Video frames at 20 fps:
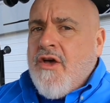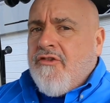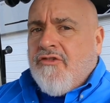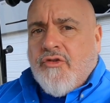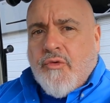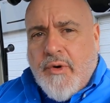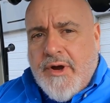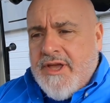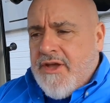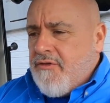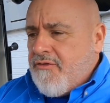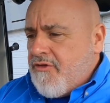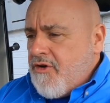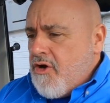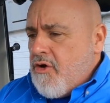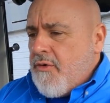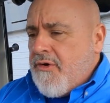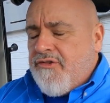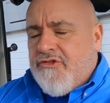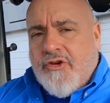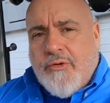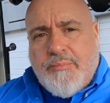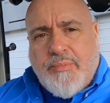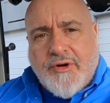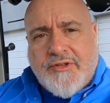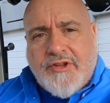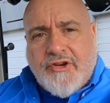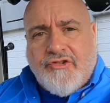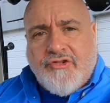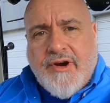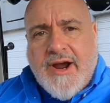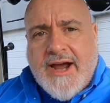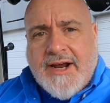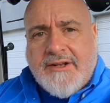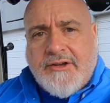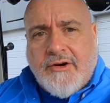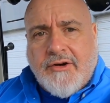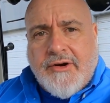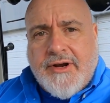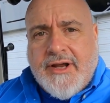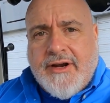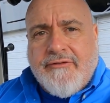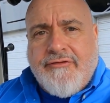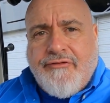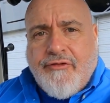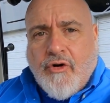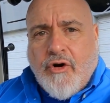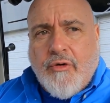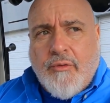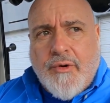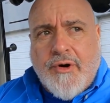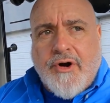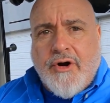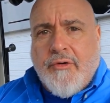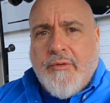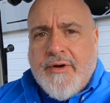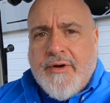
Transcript: So what you do is you put the tractor in forward or